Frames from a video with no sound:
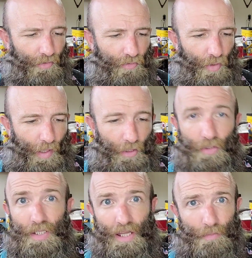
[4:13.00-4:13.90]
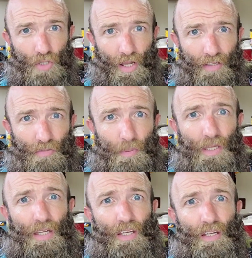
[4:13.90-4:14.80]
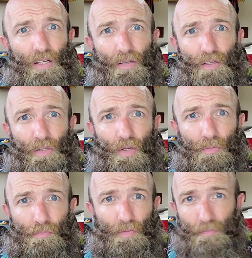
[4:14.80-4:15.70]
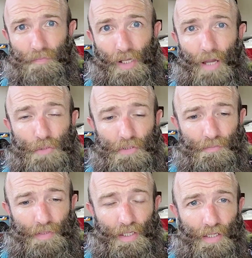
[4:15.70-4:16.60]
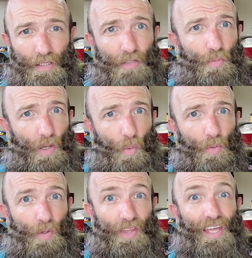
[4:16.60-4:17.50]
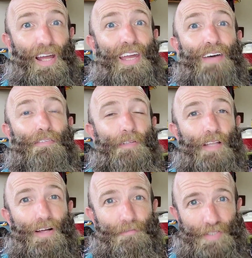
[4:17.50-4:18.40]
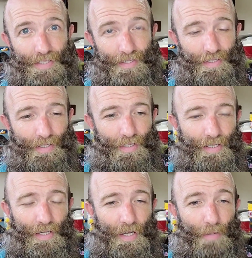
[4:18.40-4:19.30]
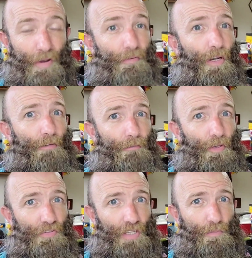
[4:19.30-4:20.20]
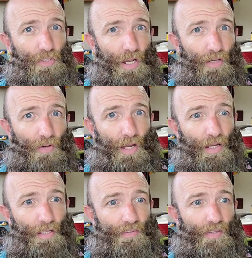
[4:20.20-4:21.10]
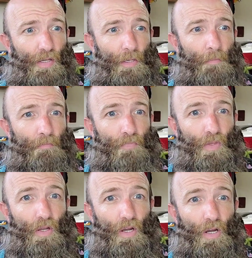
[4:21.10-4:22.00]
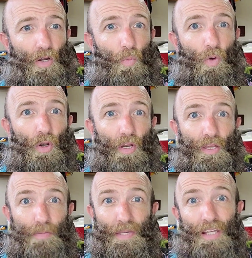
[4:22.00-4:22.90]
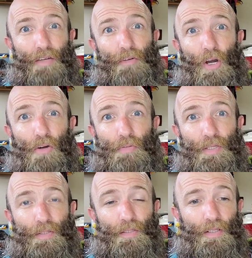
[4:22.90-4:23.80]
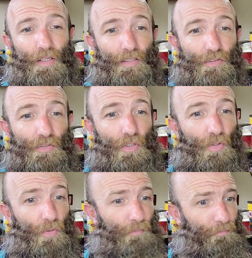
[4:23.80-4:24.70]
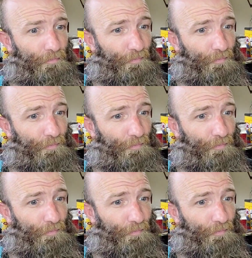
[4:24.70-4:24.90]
So I looked at Amtrak as being an option, and that's what I went with, and I have loved it. My very first Amtrak rides were at the beginning of COVID. So